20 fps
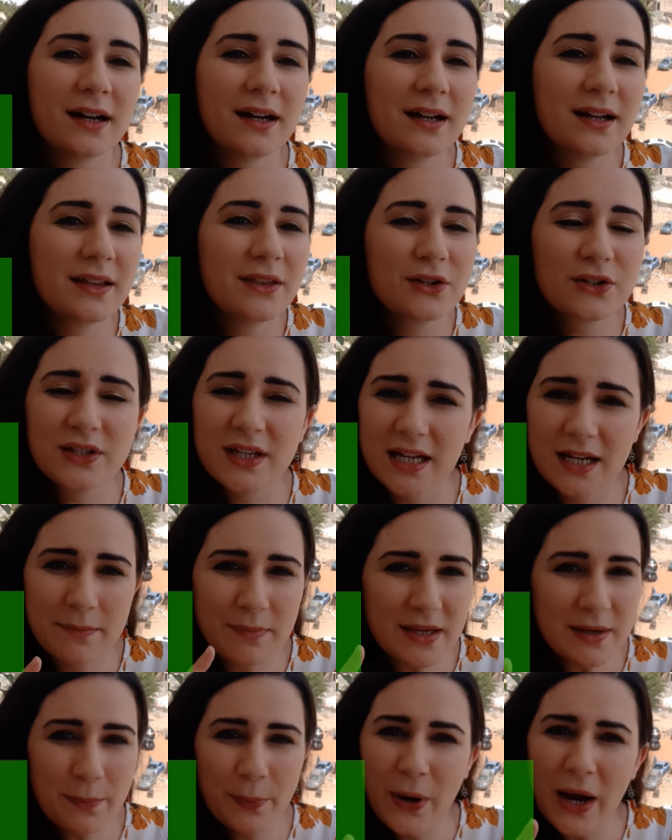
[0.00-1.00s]
there's going to
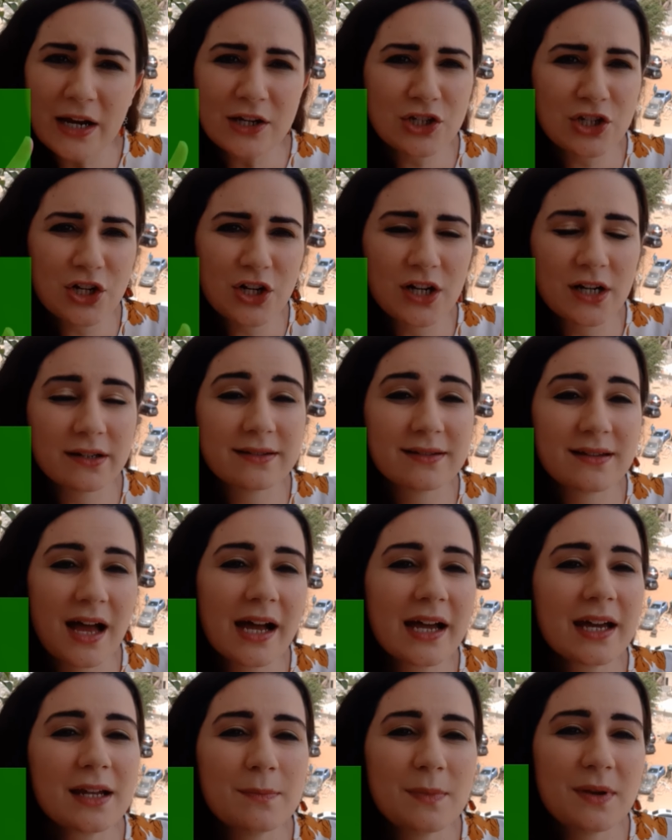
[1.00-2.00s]
be pressure. It's
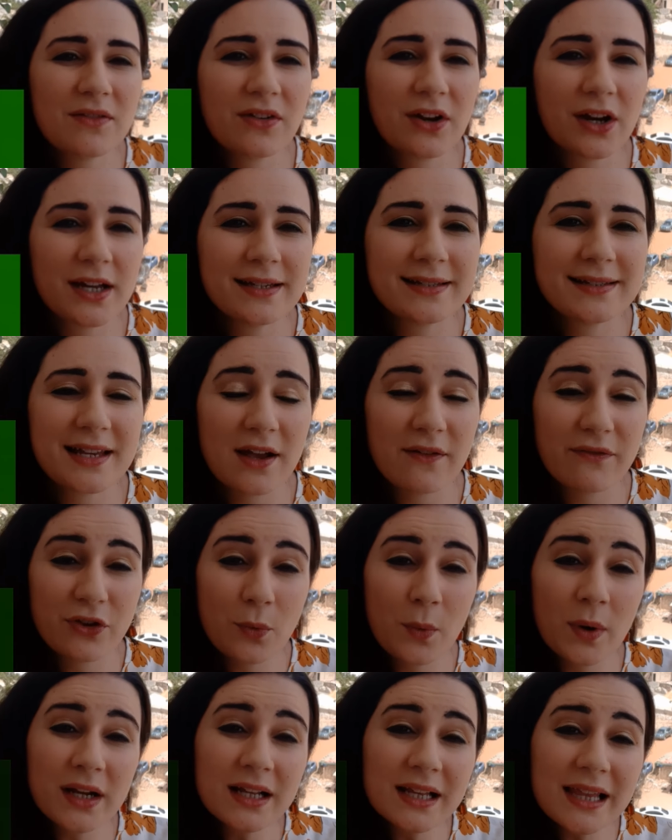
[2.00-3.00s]
not going to be very safe. You
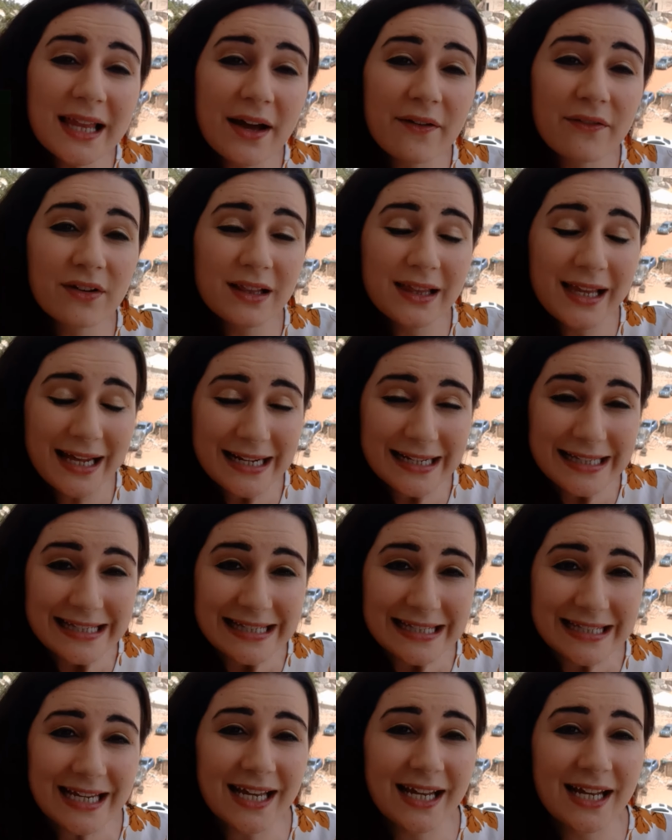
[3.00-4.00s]
want to let it
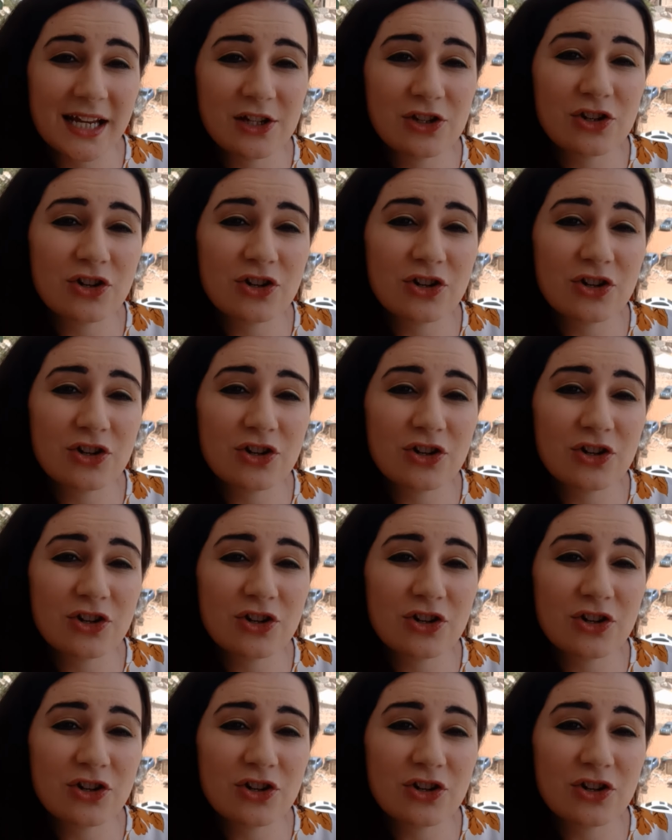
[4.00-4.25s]
sit in your